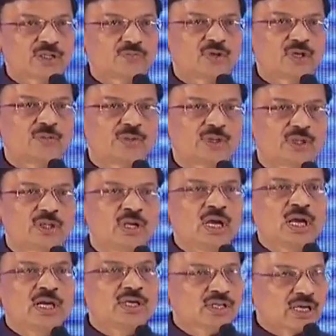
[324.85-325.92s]
We'll be
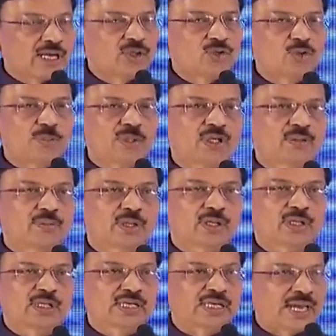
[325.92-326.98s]
trying to become a
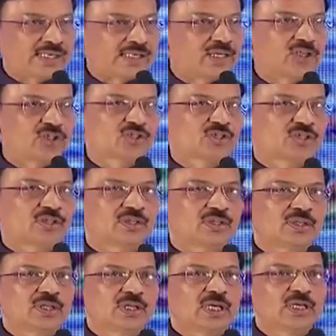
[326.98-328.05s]
catalyst
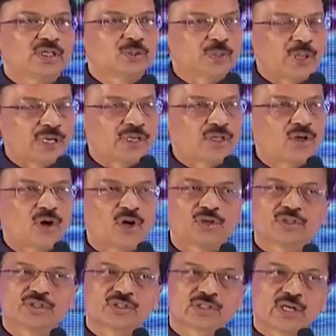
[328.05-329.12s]
in spreading all
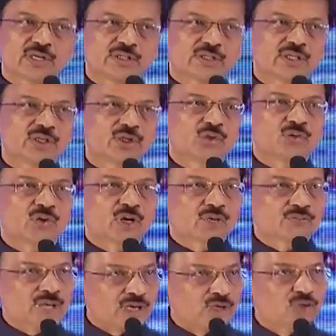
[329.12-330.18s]
this content to our
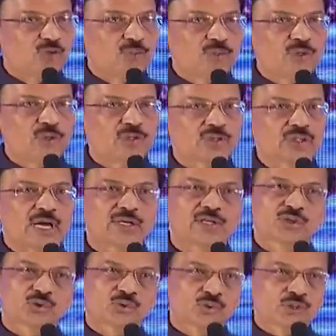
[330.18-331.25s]
valued peers and the
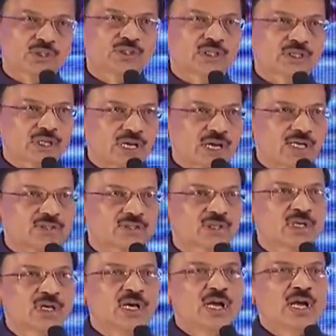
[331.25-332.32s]
students at large
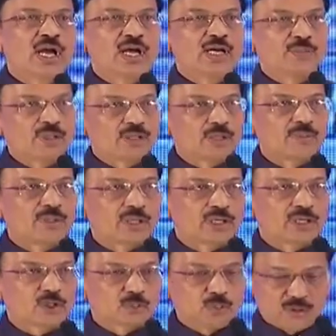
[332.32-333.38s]
and become a
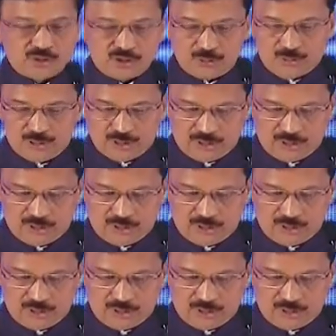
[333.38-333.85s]
responsible,